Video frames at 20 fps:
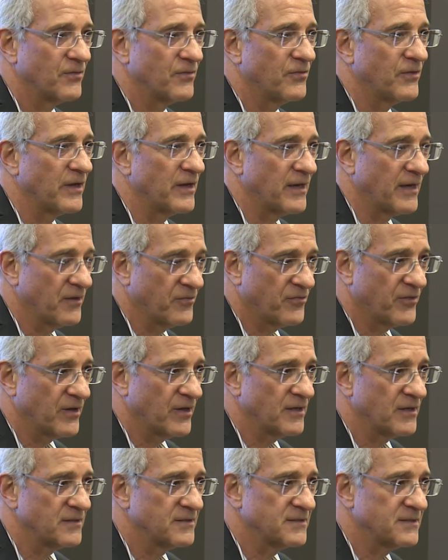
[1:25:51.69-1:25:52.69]
that I
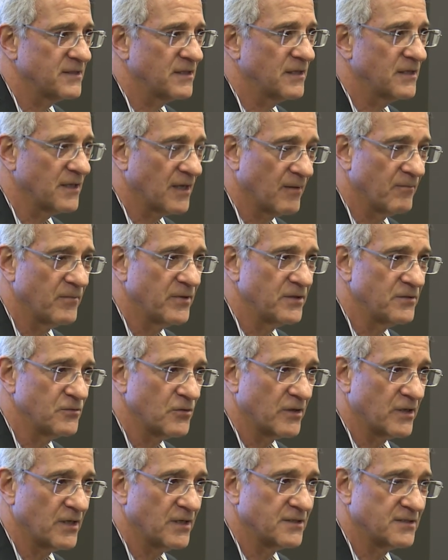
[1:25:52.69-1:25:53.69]
think it's incumbent
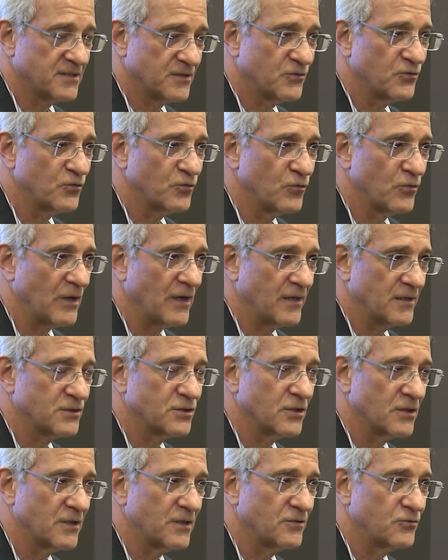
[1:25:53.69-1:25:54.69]
on us to
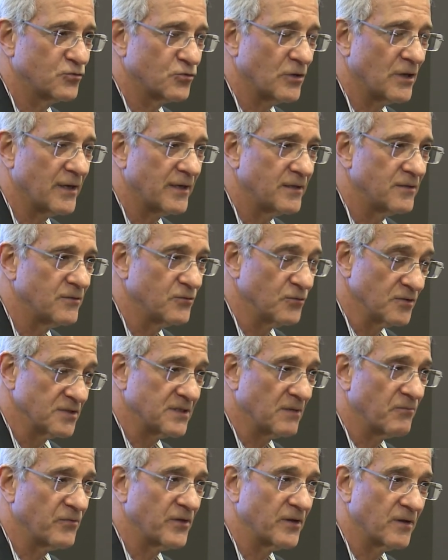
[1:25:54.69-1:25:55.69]
actually try and do
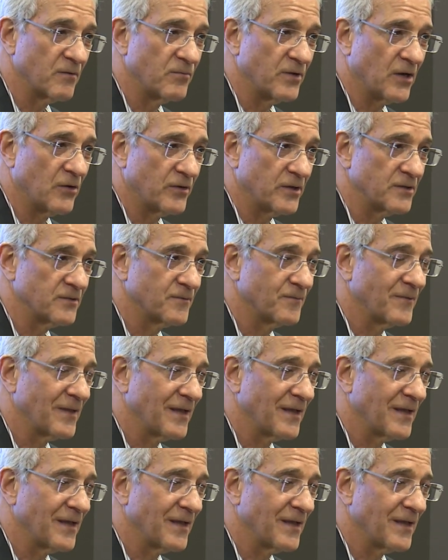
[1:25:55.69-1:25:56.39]
something about it.